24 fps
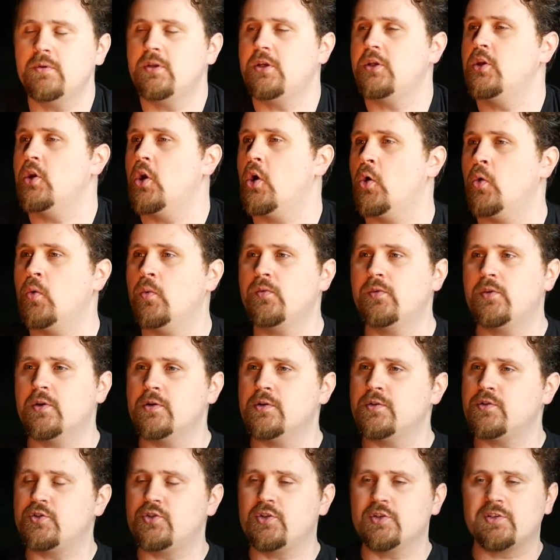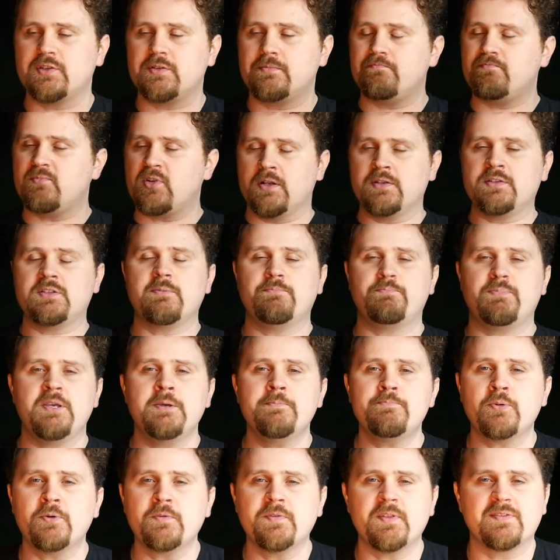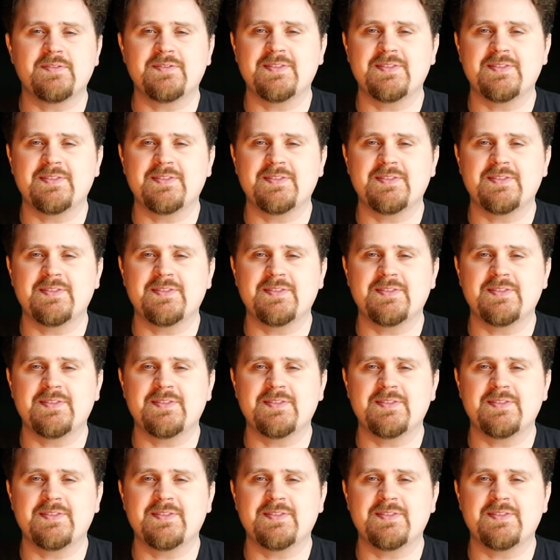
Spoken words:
You know, there's just tons of people